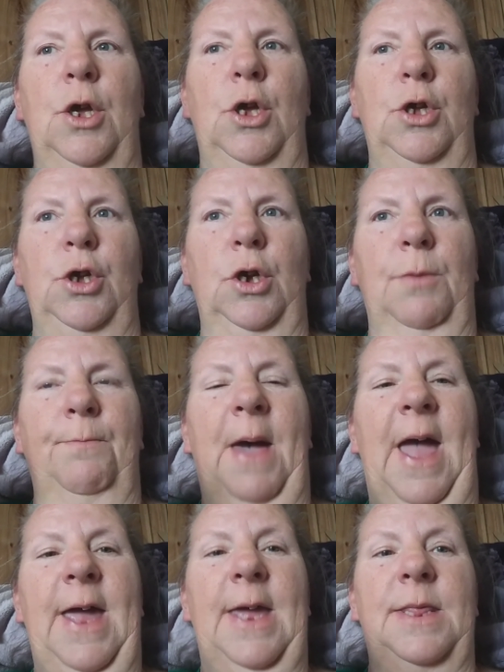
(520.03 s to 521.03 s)
You can
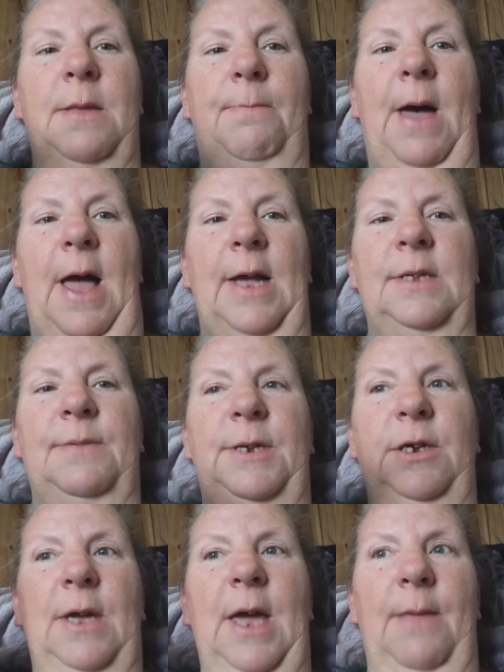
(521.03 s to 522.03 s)
buy it in the box, but
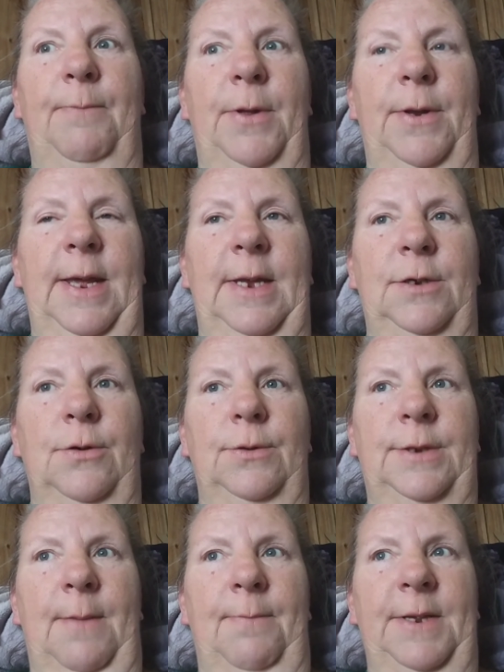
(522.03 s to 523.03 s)
you got to put it into
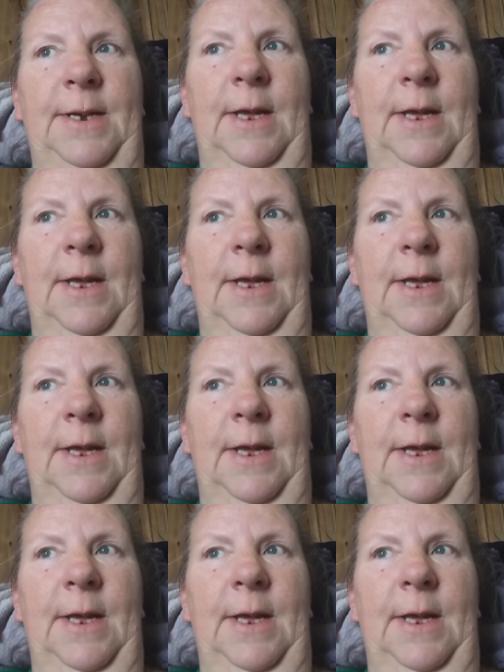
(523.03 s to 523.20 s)
something